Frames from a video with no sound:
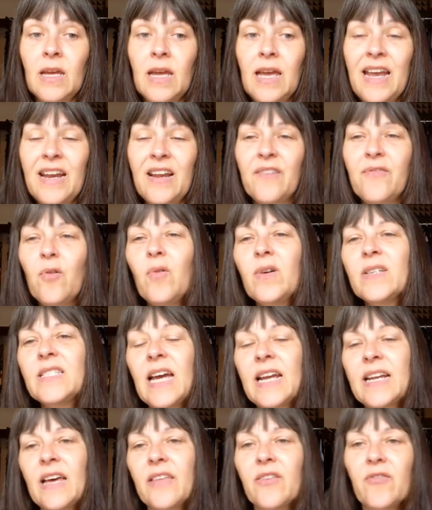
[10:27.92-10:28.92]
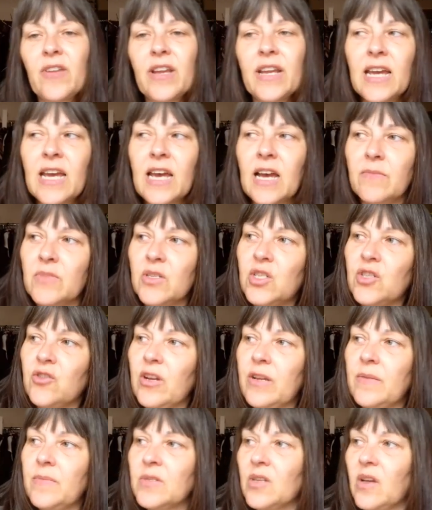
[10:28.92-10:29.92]
And I've always had other income
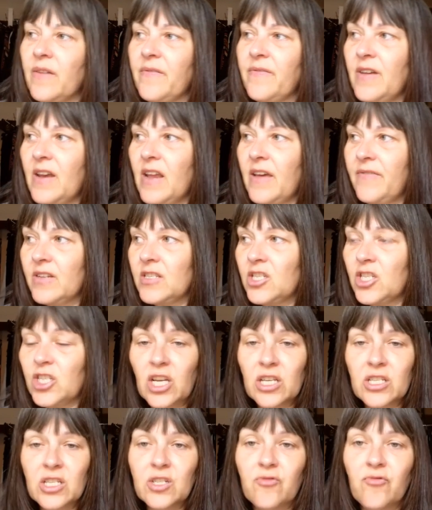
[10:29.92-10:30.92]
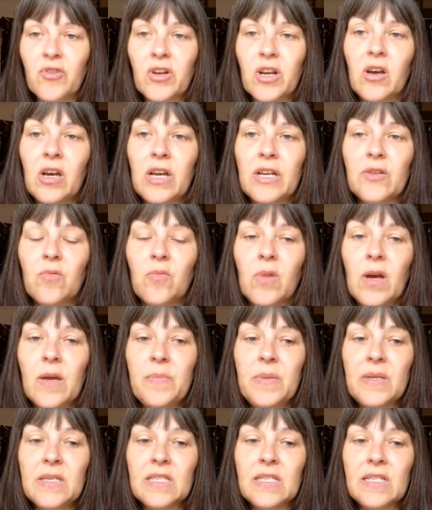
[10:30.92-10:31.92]
streams. I've never just relied on my
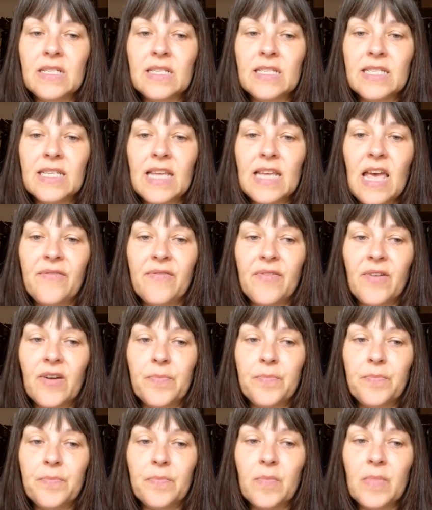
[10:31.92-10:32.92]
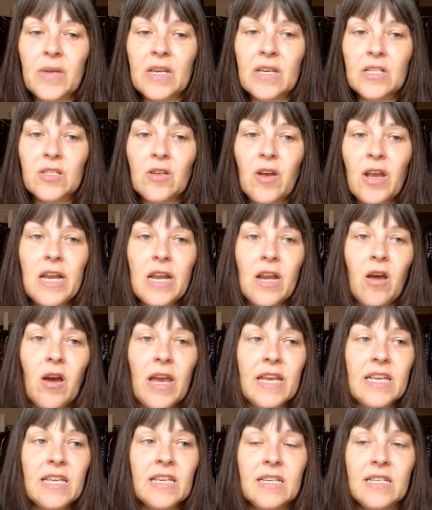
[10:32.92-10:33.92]
business, ever, because I
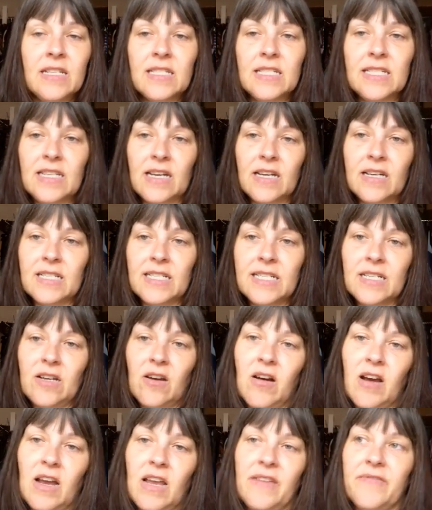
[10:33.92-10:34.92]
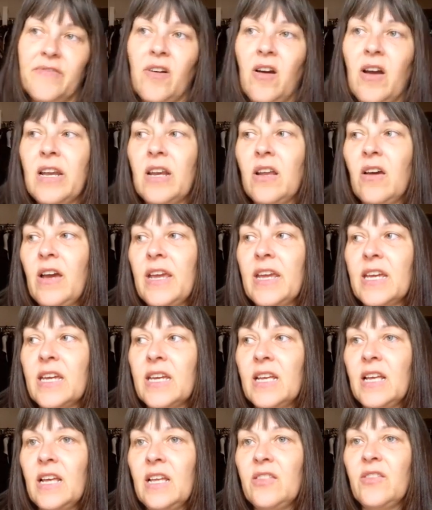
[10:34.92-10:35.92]
like to duck and dive. I
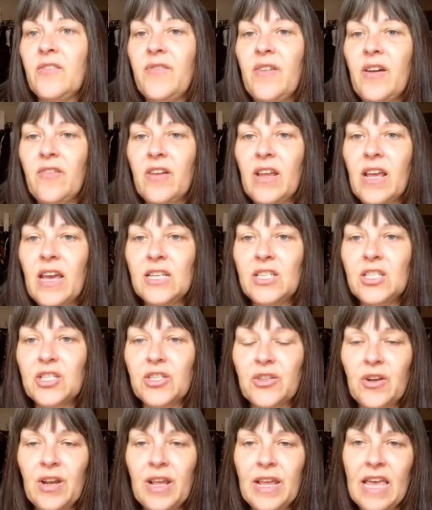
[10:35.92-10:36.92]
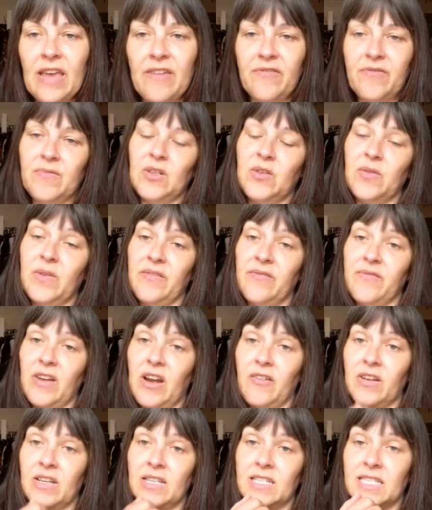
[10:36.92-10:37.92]
like the variation that I get from doing
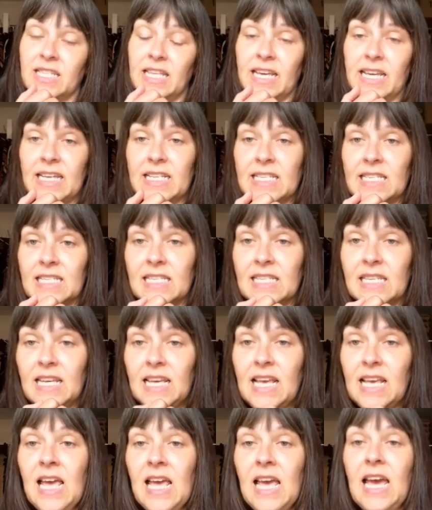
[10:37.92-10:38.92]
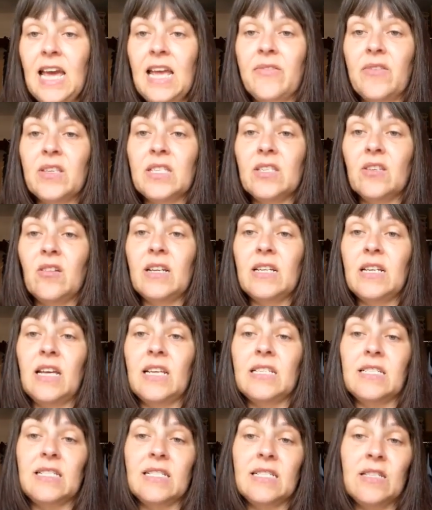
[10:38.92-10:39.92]
various things. And the side
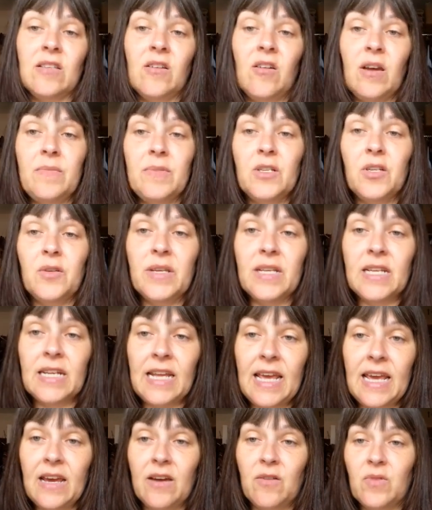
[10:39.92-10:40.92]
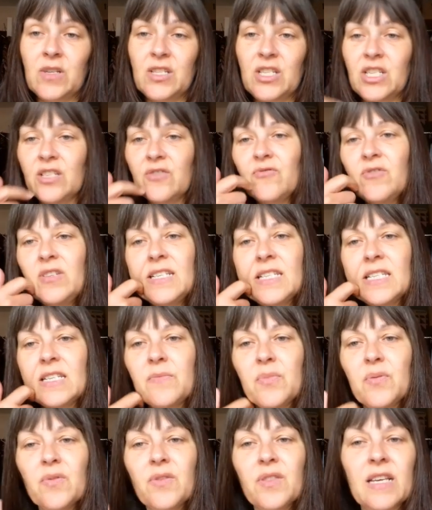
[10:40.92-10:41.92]
hustles that I'm doing now, which is really
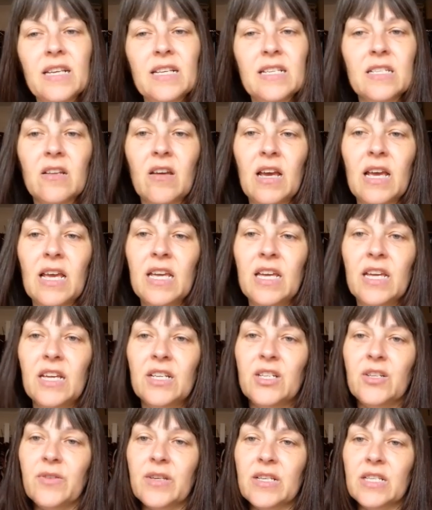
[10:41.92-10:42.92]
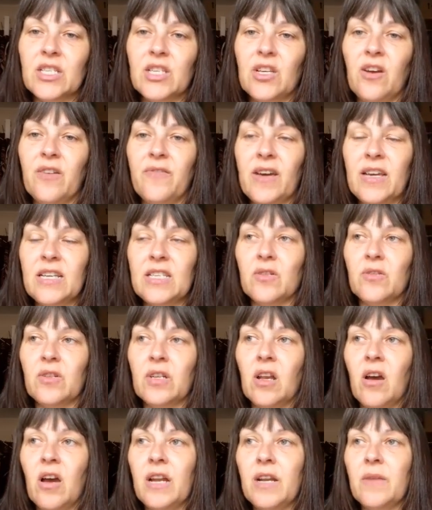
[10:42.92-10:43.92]
simple things like doing surveys
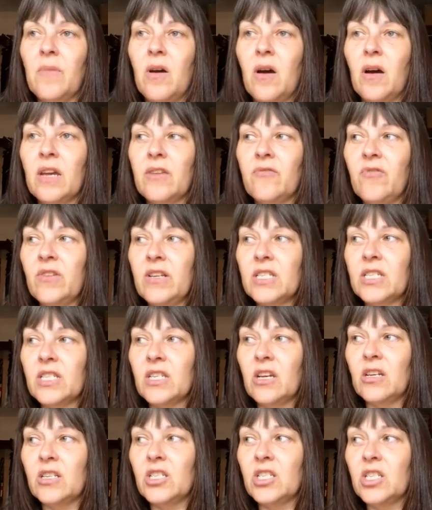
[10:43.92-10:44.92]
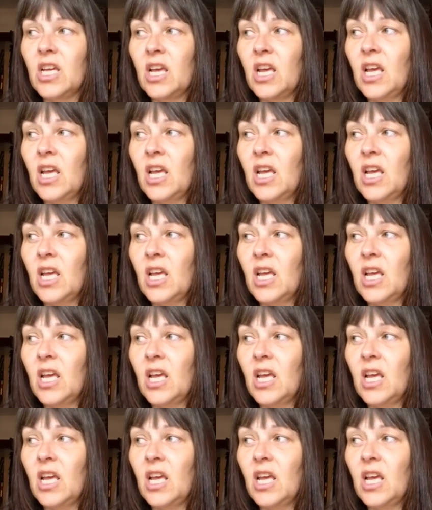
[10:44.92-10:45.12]
online and market research,